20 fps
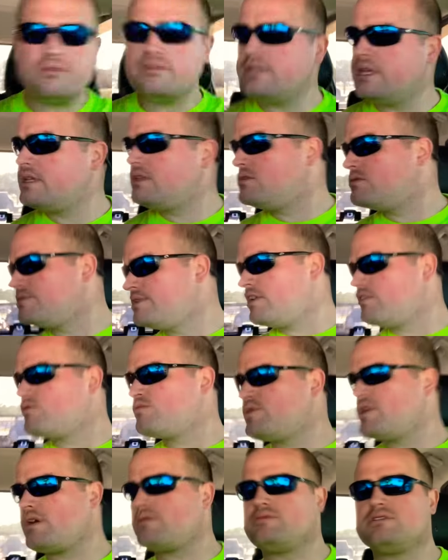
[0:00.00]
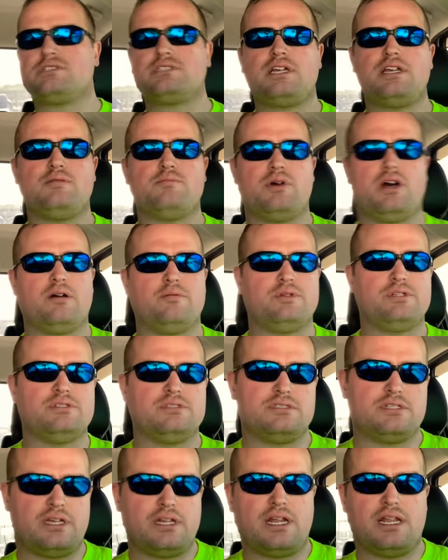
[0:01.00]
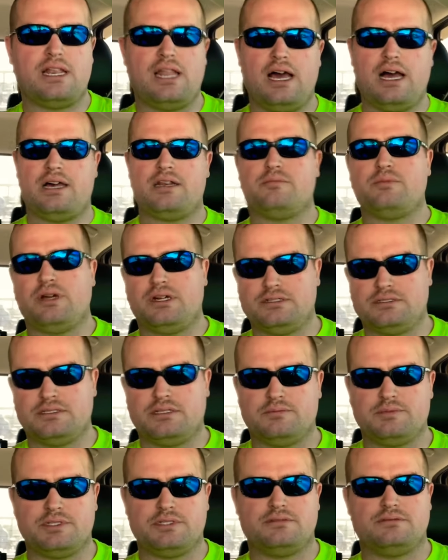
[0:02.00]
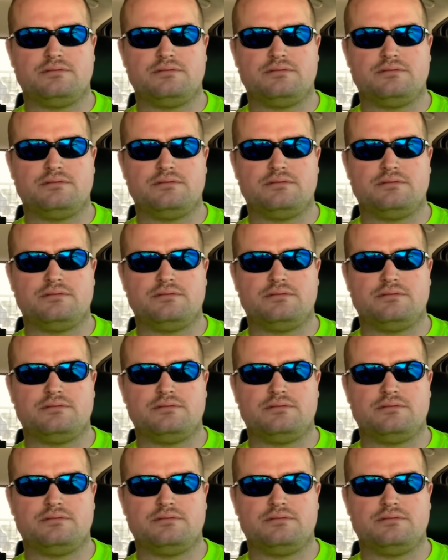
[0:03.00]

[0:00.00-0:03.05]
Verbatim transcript: thing you'll never be able to say about me is that I lied about something.